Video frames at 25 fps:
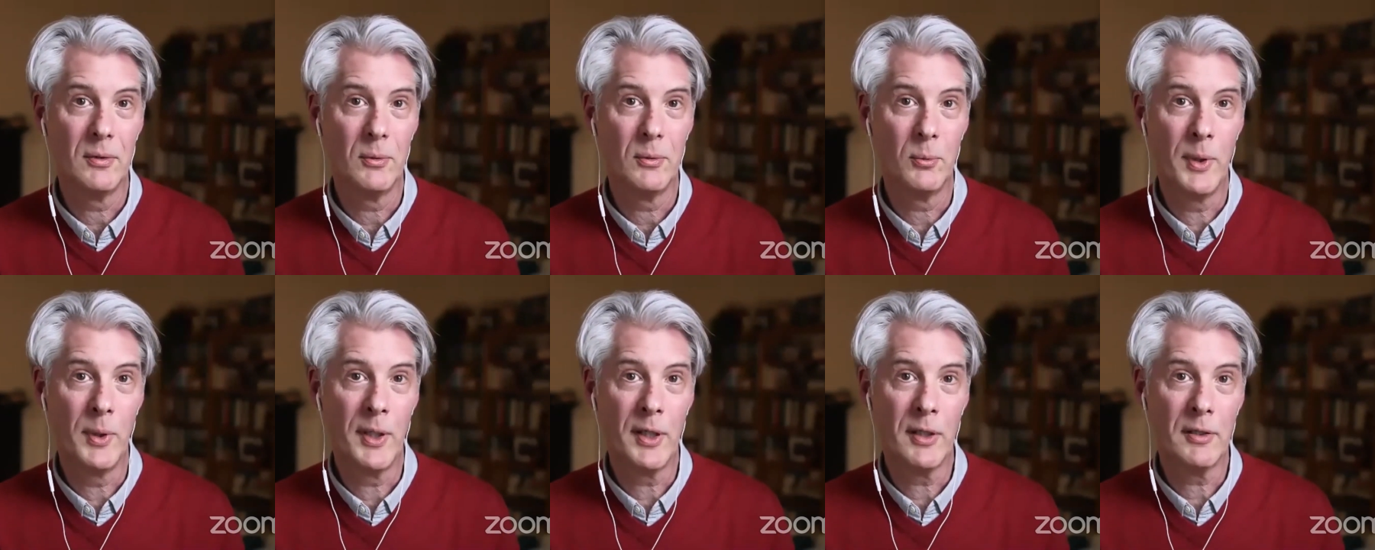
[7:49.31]

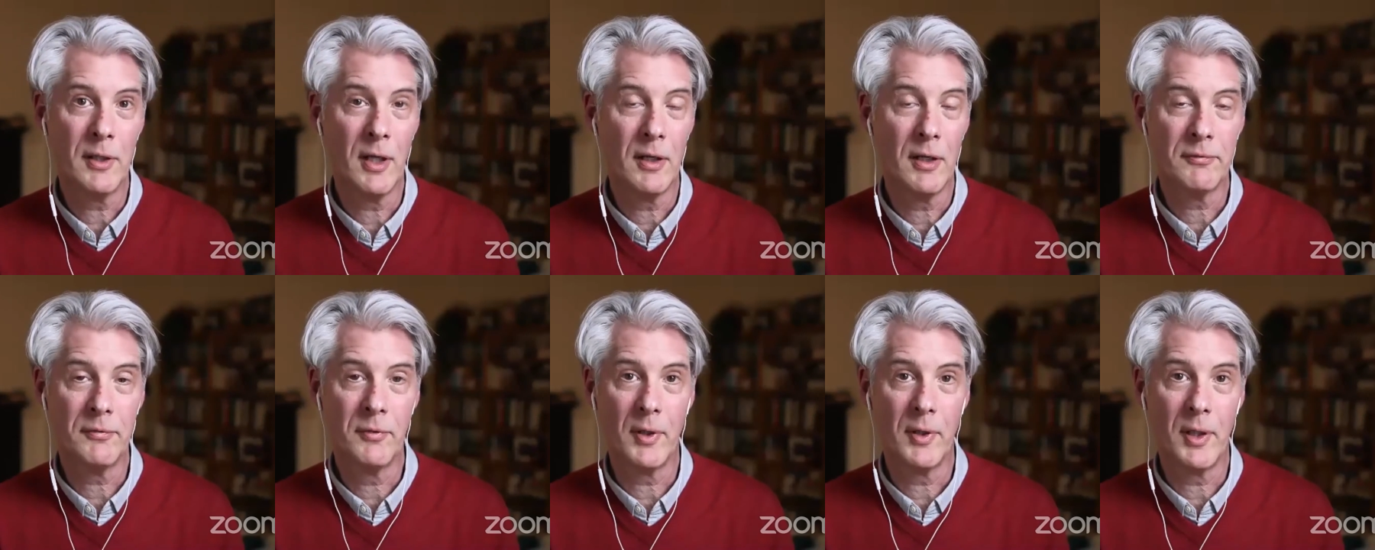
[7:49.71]
we are
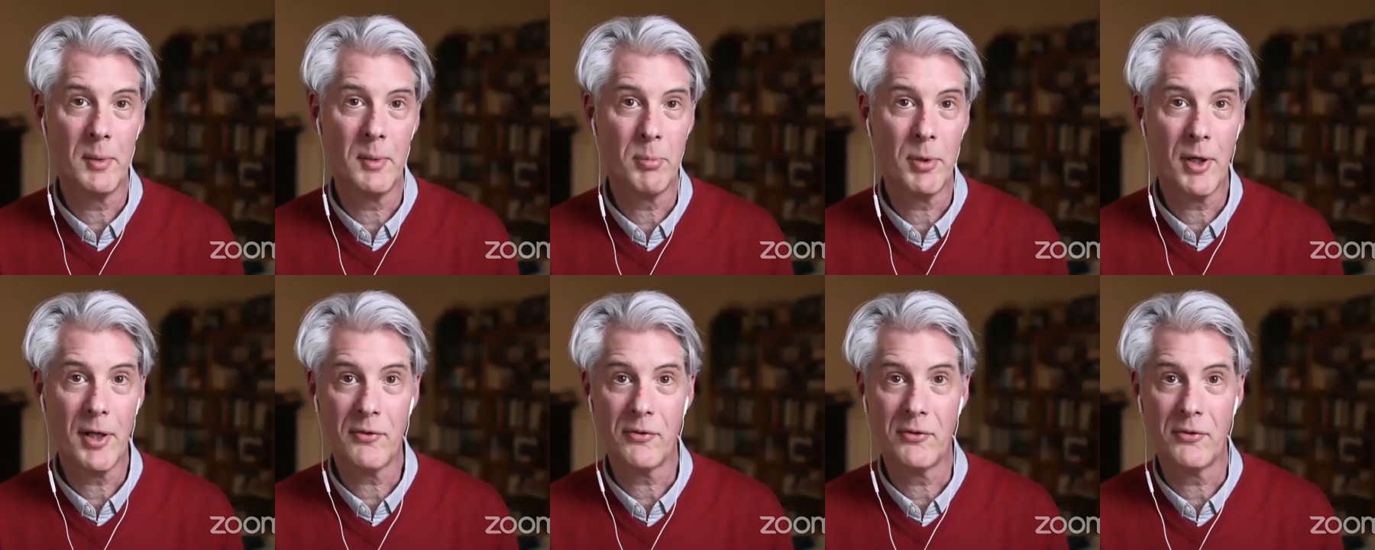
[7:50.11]
not fully
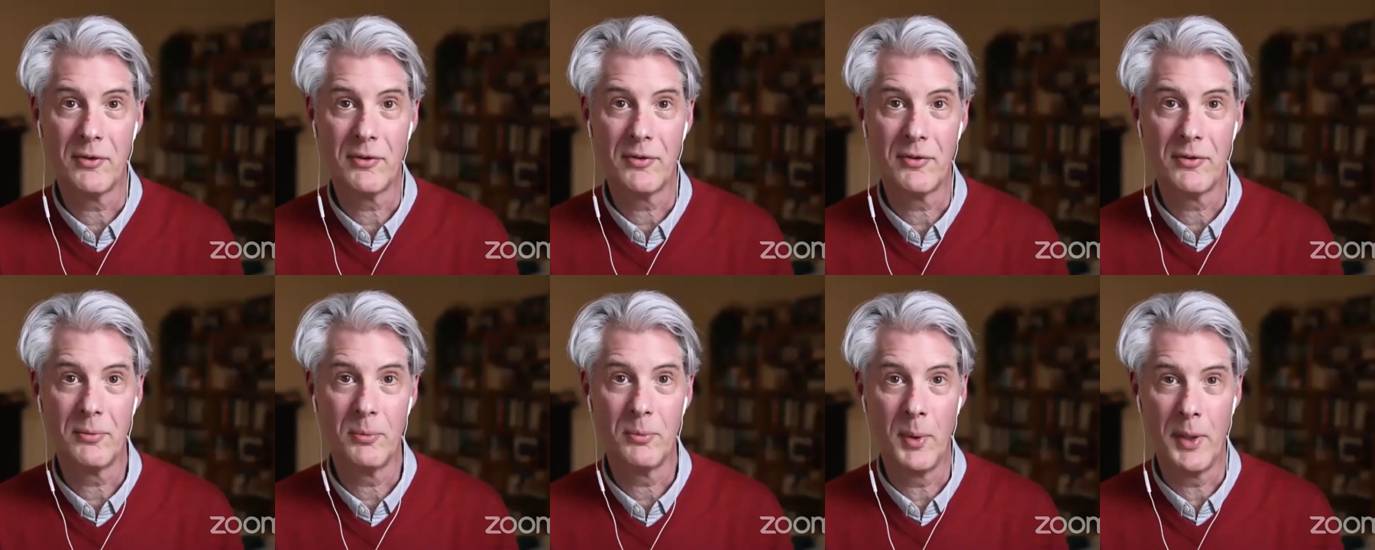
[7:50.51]

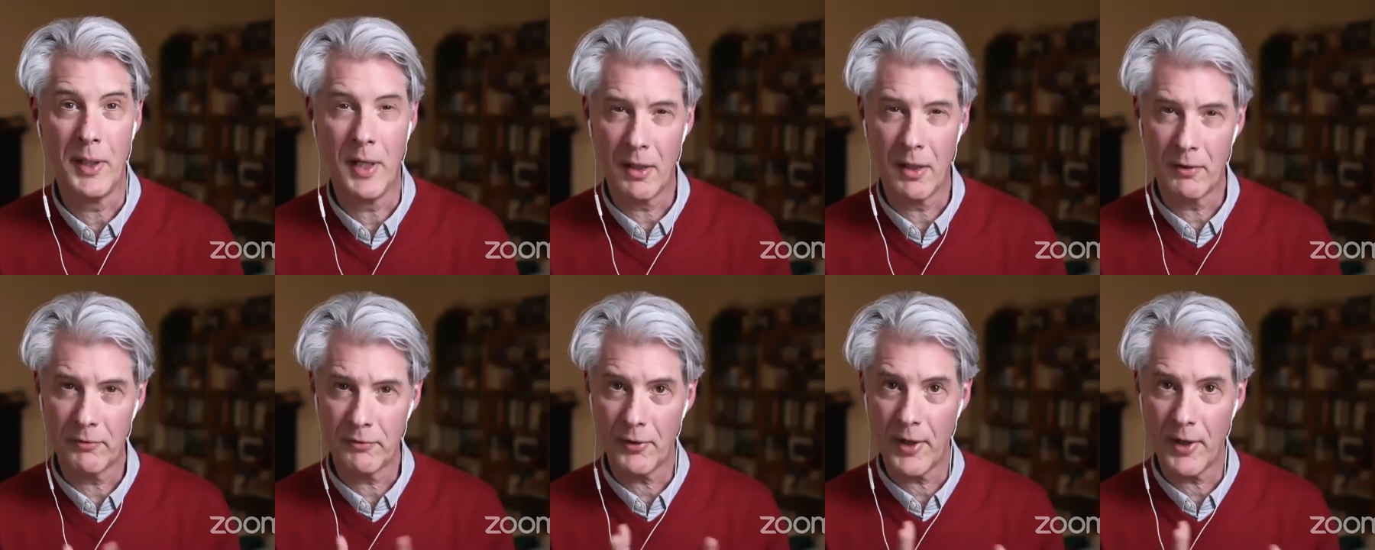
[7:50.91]
present. We
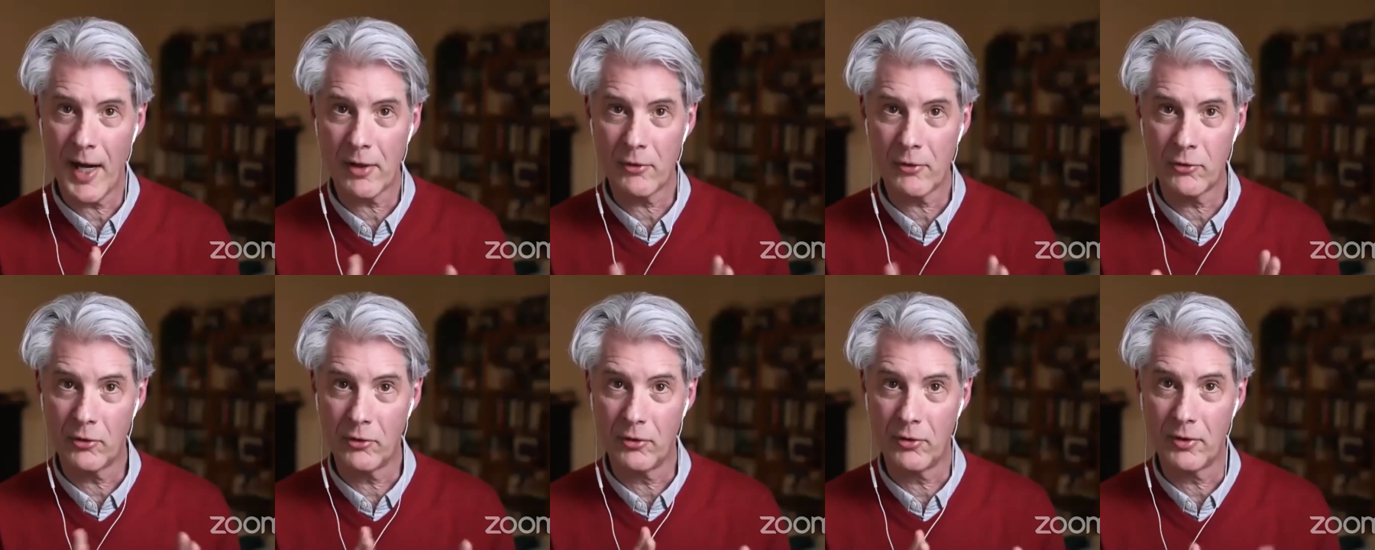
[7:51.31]
are
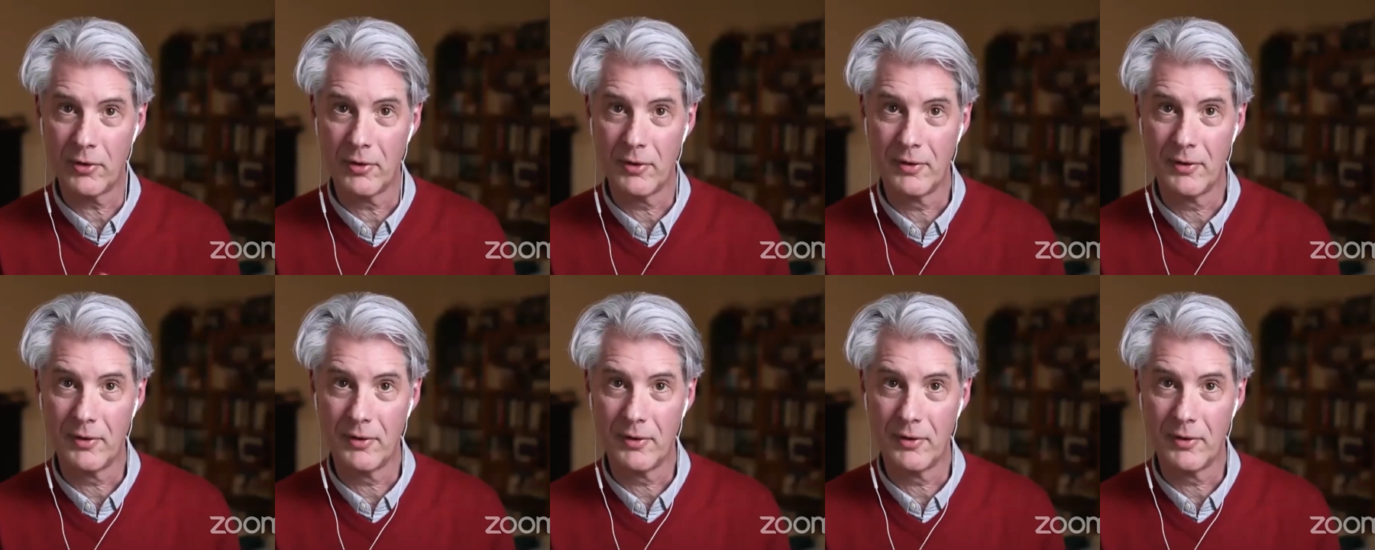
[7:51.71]
fractured.